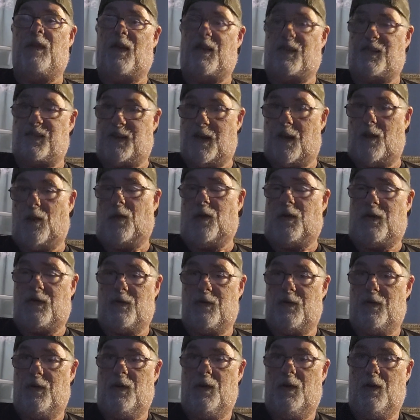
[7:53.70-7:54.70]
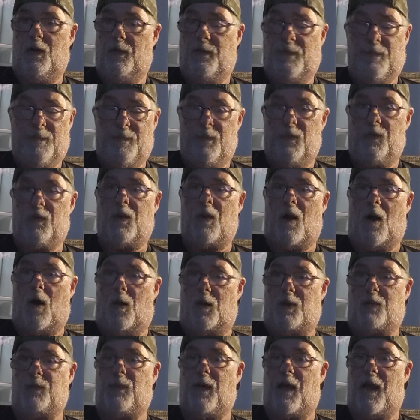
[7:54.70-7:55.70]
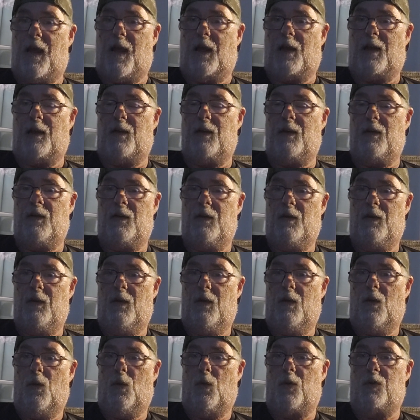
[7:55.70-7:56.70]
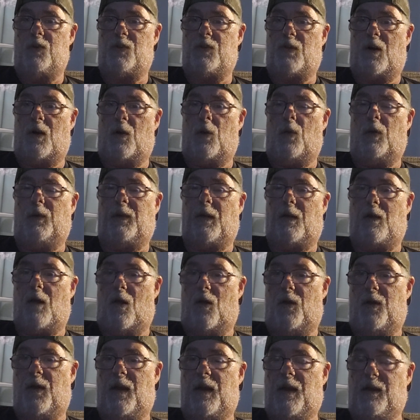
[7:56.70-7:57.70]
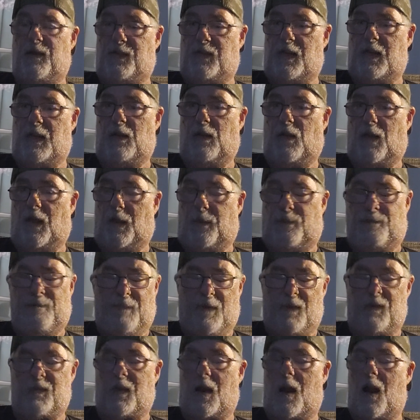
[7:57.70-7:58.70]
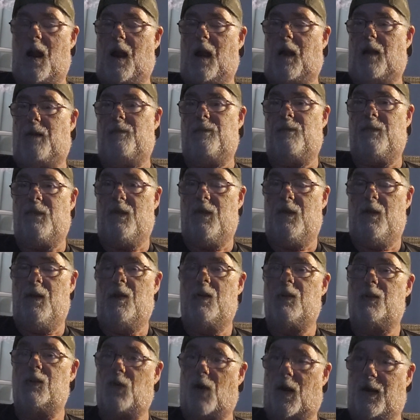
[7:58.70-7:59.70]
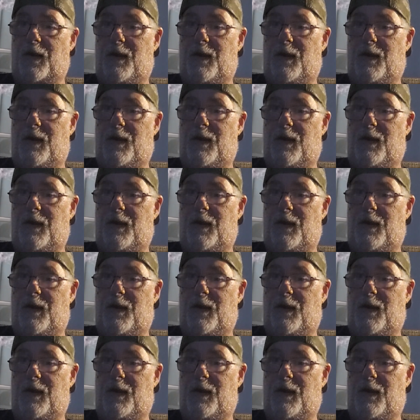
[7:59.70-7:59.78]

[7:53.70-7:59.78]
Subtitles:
seller, call us back. We'll start what they call an A to Z claim. I said, all right. So